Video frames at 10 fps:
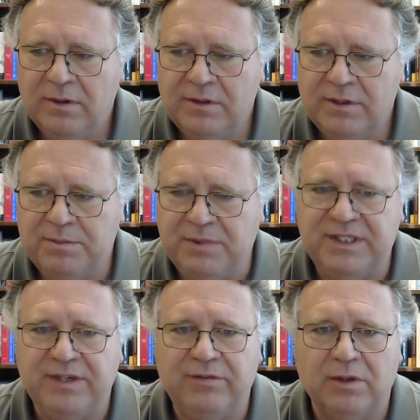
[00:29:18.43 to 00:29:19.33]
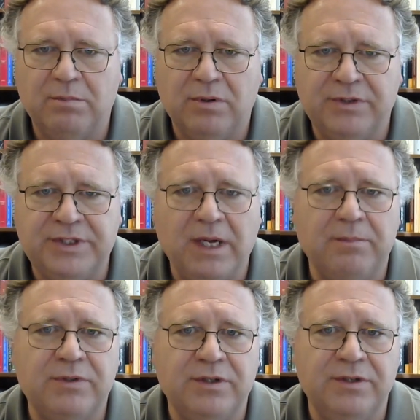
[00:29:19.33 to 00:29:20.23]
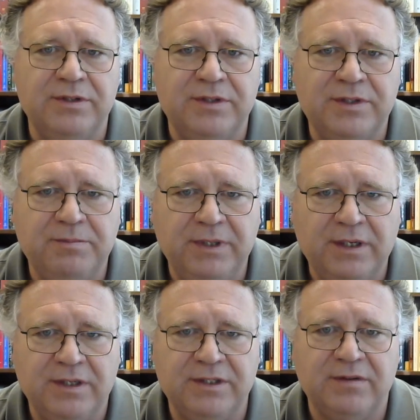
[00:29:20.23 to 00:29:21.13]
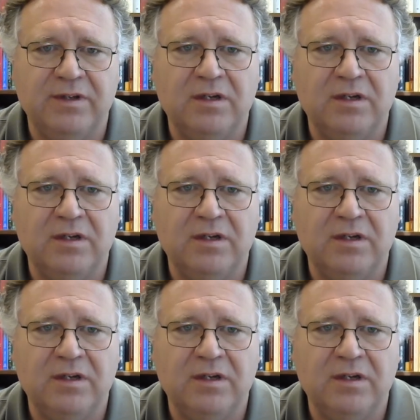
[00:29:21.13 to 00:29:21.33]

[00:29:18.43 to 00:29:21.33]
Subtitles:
specific perceptions because of the